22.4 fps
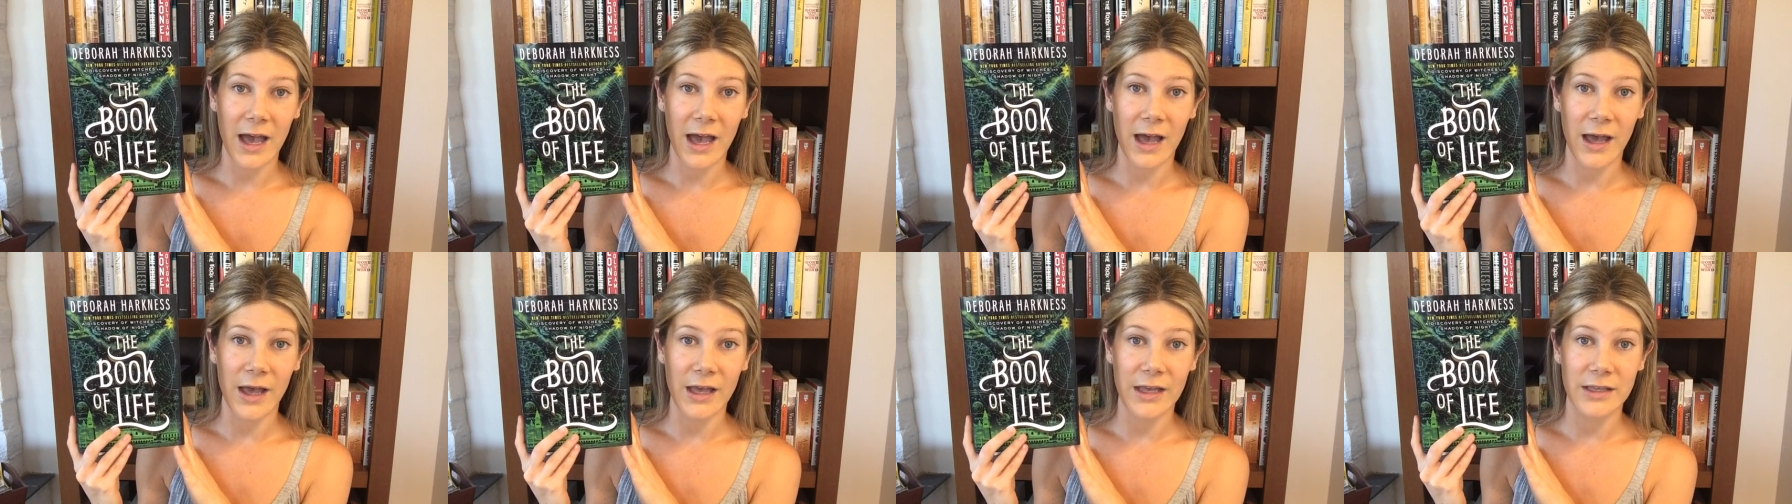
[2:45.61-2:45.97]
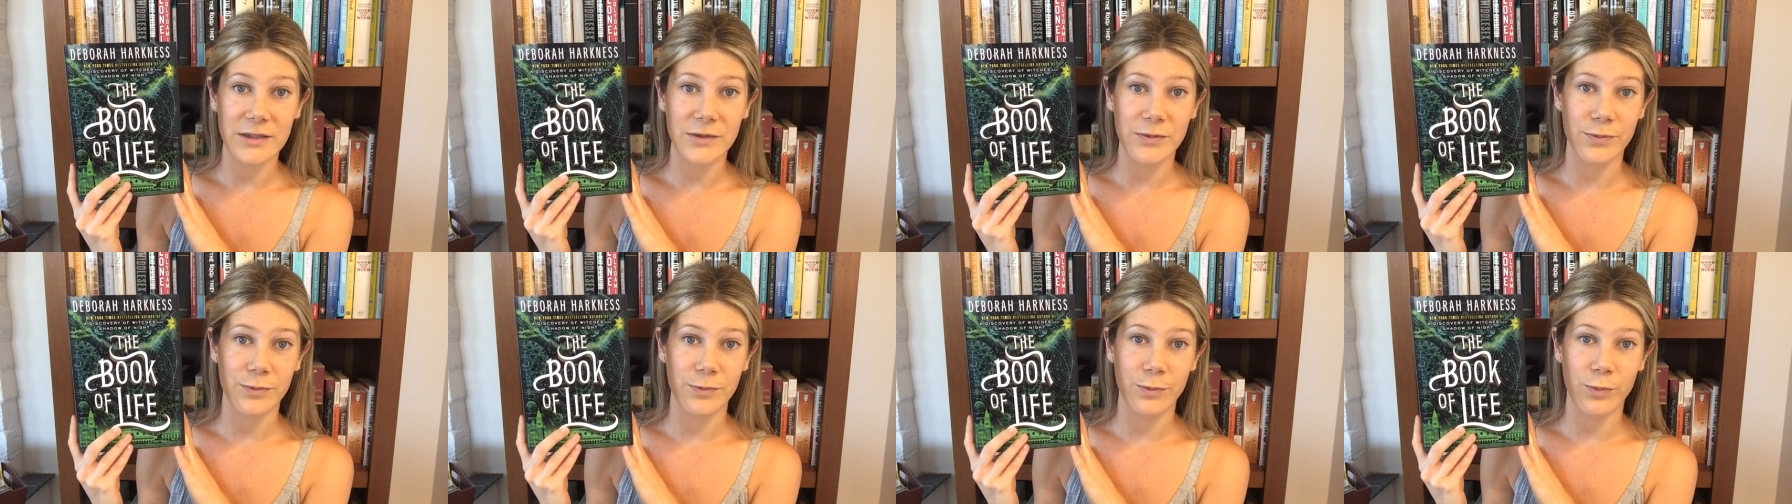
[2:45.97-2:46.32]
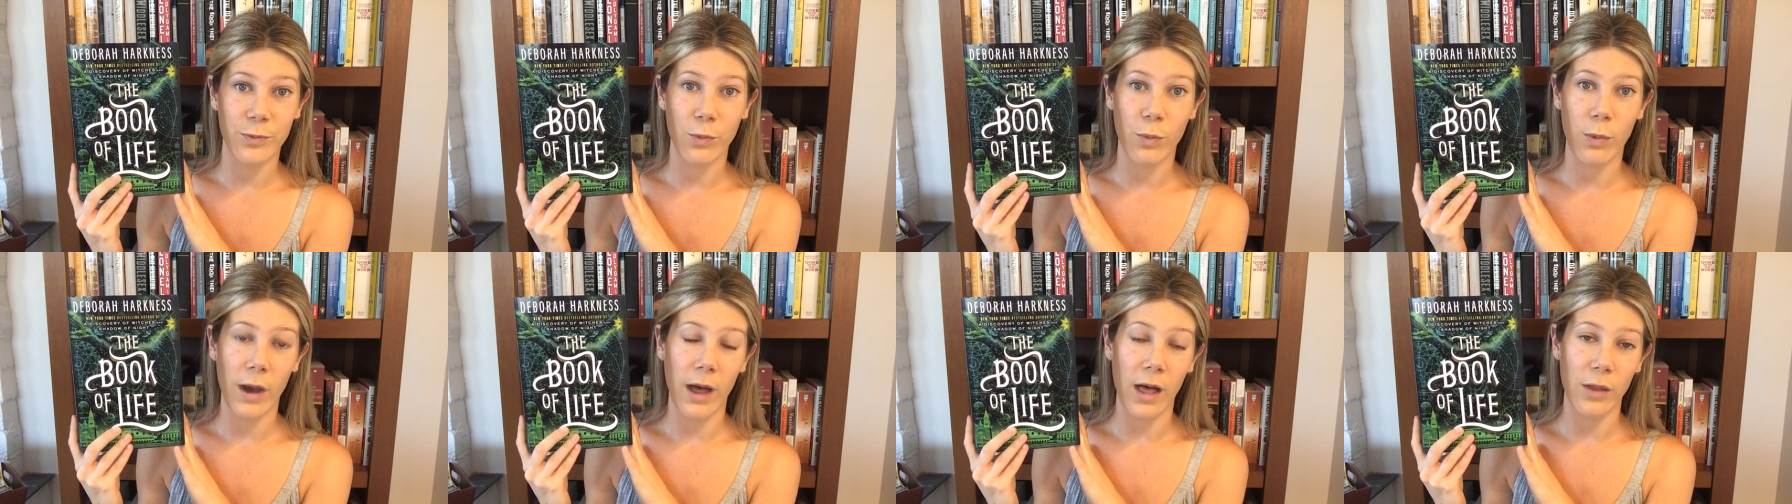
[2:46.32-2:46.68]
It's
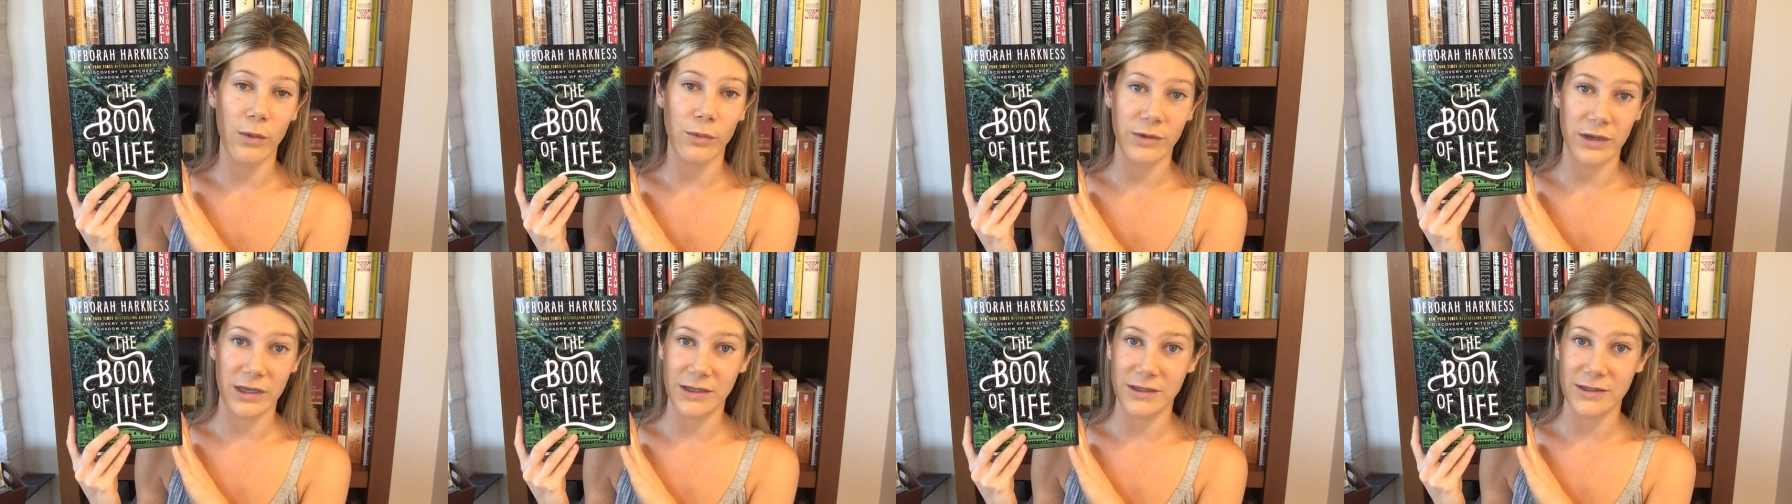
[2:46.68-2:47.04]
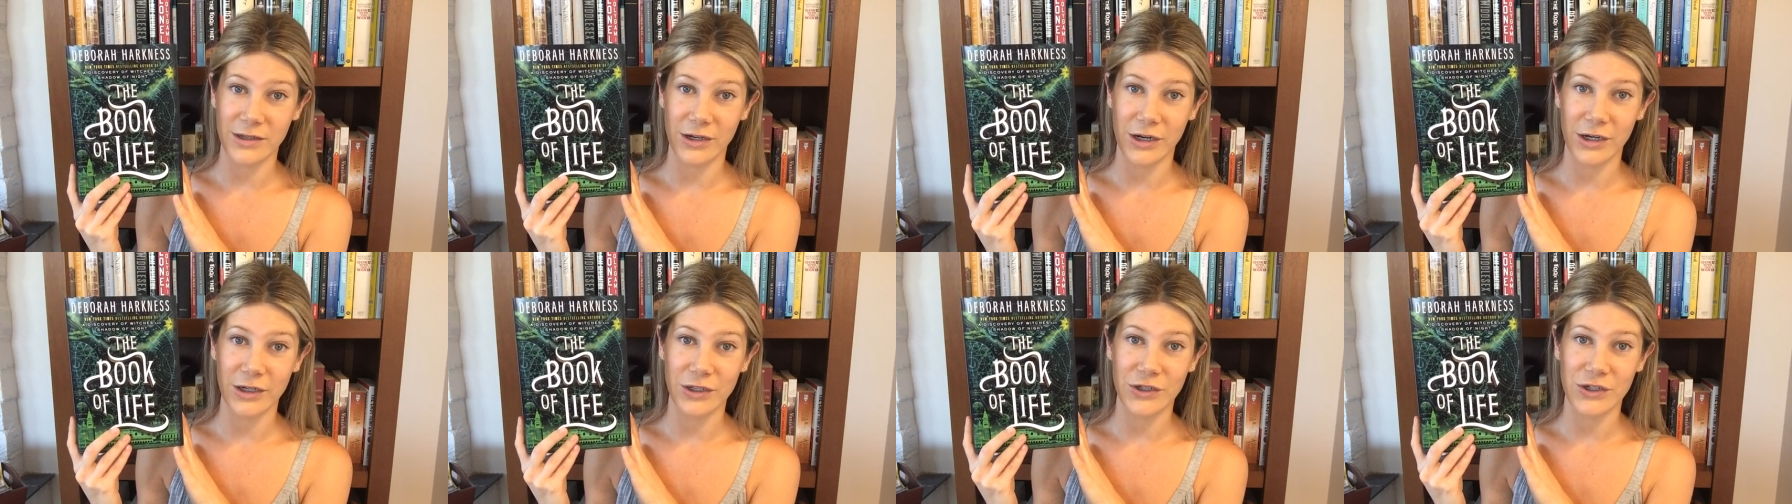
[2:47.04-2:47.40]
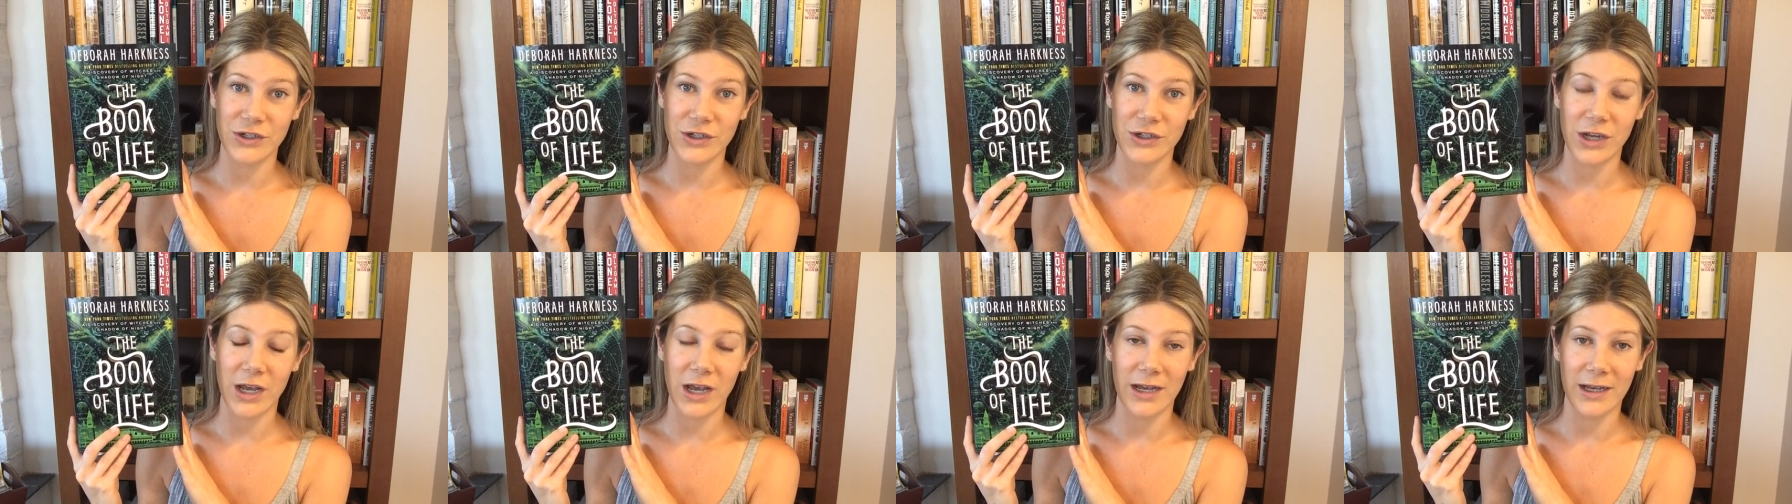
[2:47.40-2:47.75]
well
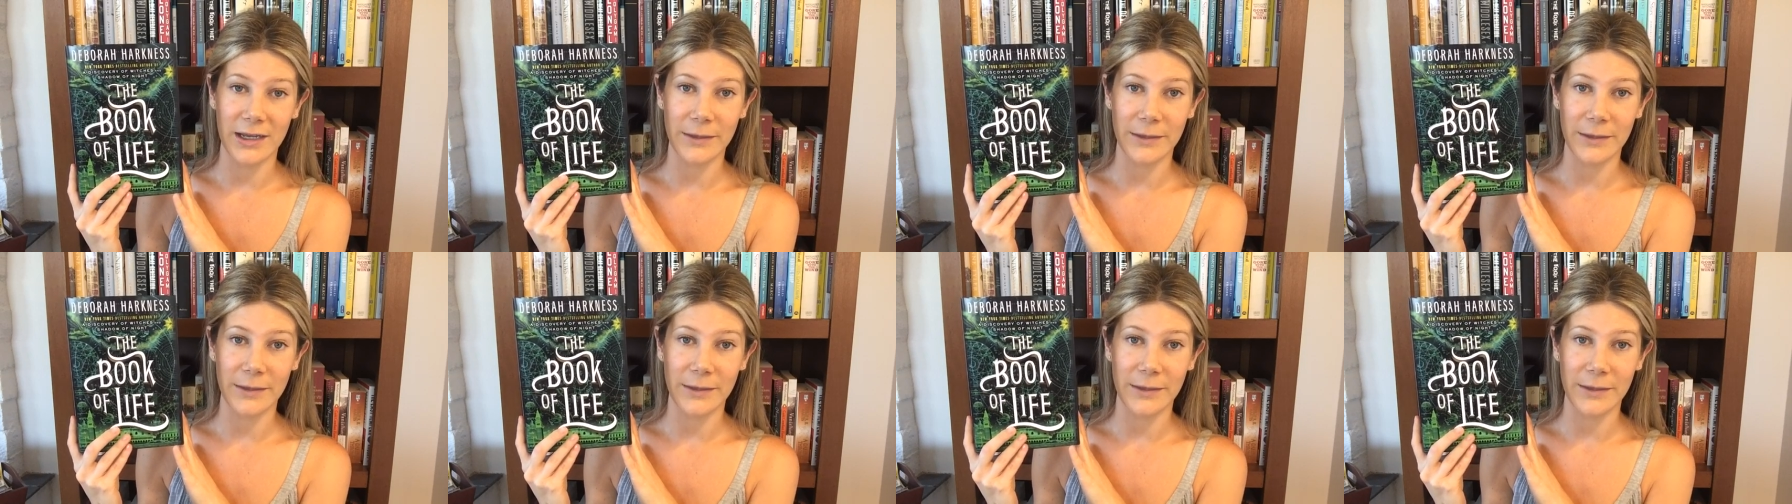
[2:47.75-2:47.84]
researched.